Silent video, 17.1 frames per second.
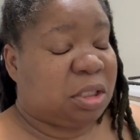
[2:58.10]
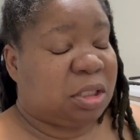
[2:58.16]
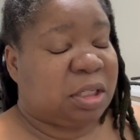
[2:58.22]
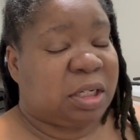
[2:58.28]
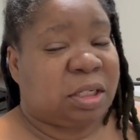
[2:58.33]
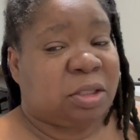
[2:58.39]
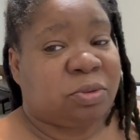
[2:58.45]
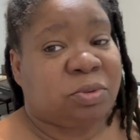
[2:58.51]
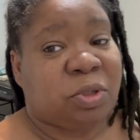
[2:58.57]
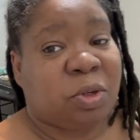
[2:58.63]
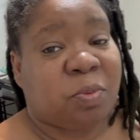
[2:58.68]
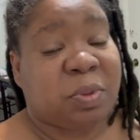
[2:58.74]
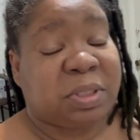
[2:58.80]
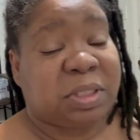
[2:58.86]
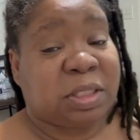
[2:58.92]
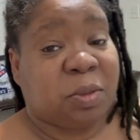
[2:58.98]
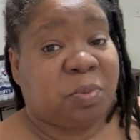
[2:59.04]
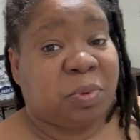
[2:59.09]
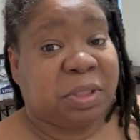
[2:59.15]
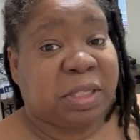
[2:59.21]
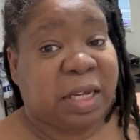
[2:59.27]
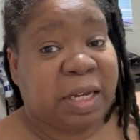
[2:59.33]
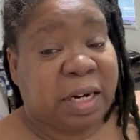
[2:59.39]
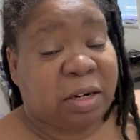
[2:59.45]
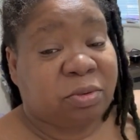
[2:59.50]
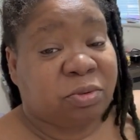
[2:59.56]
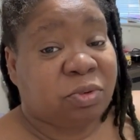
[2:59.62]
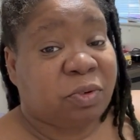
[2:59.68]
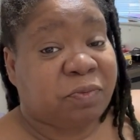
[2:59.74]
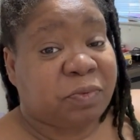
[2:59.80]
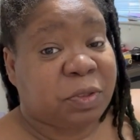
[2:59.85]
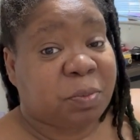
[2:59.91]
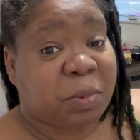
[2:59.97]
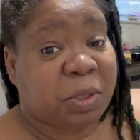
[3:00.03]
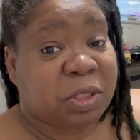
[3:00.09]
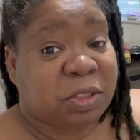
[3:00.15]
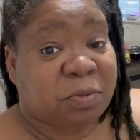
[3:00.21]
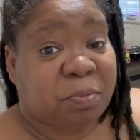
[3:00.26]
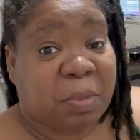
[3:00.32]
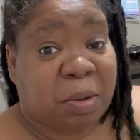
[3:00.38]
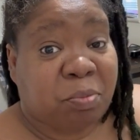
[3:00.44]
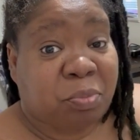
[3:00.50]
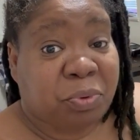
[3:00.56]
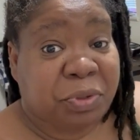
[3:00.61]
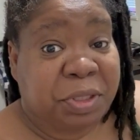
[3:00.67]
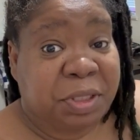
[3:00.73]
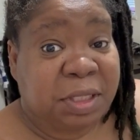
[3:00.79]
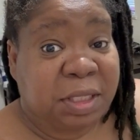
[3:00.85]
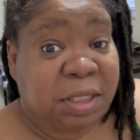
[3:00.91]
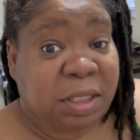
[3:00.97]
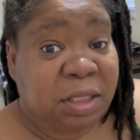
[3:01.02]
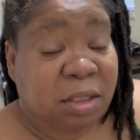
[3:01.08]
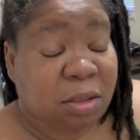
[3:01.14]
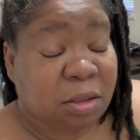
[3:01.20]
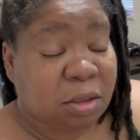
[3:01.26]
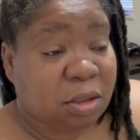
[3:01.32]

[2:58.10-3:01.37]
I don't know what's up with that. I don't know if it's because of my breathing.